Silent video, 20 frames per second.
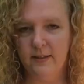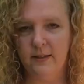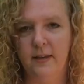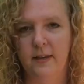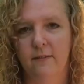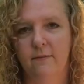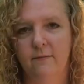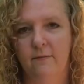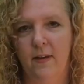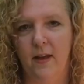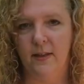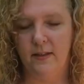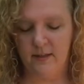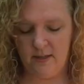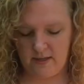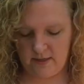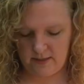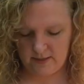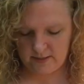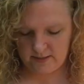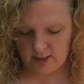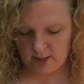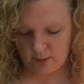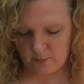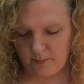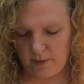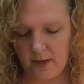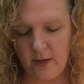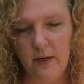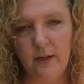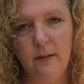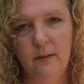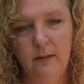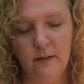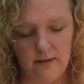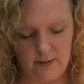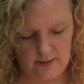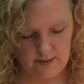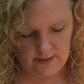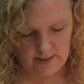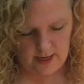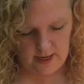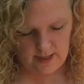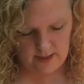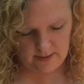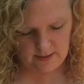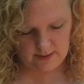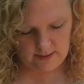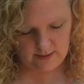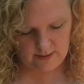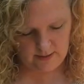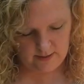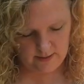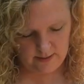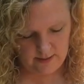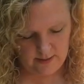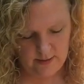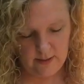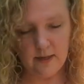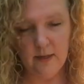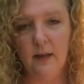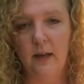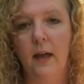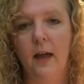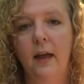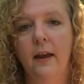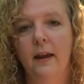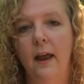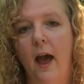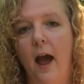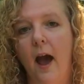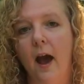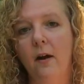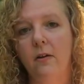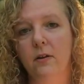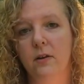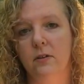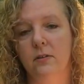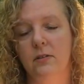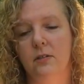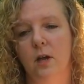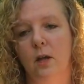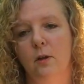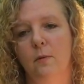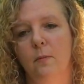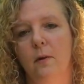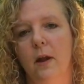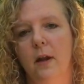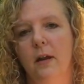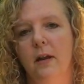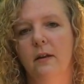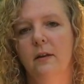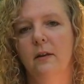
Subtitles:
the event that you celebrated, the date, and how you celebrated.